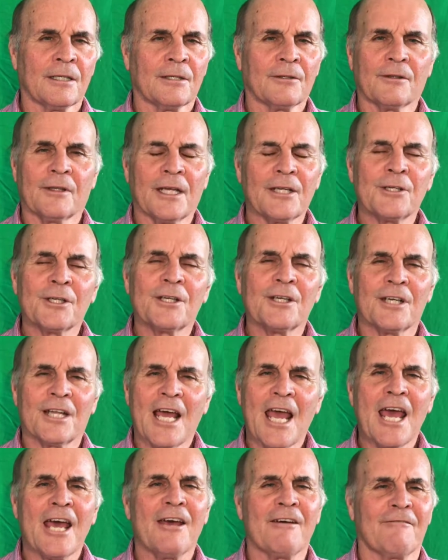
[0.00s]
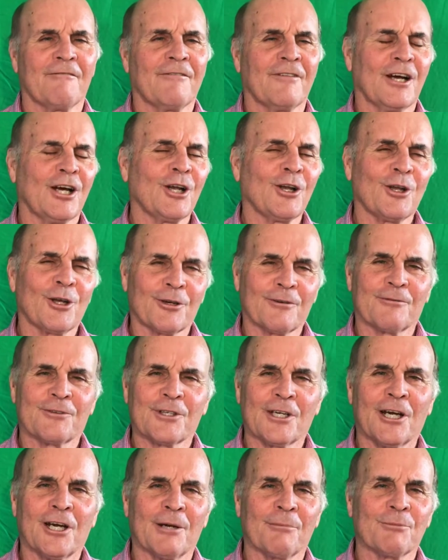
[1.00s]
They didn't have a lot of
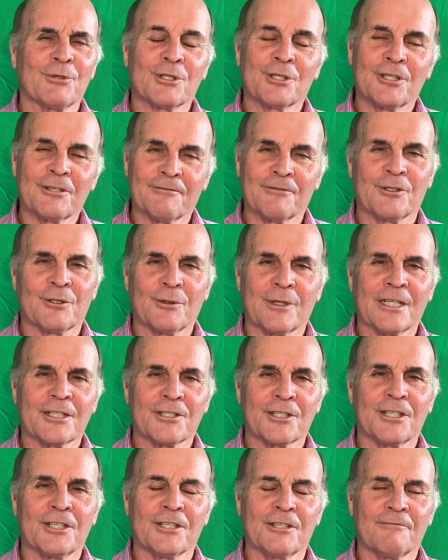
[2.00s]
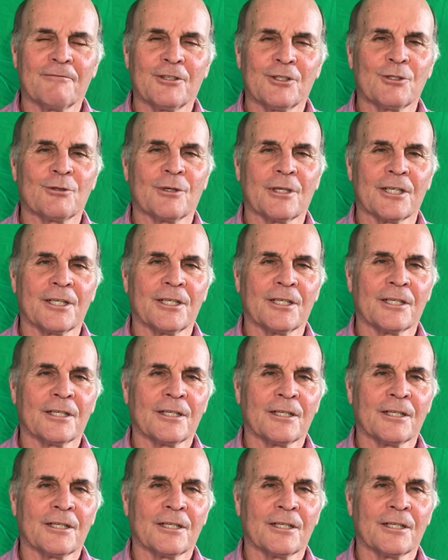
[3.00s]
time to give to us individually.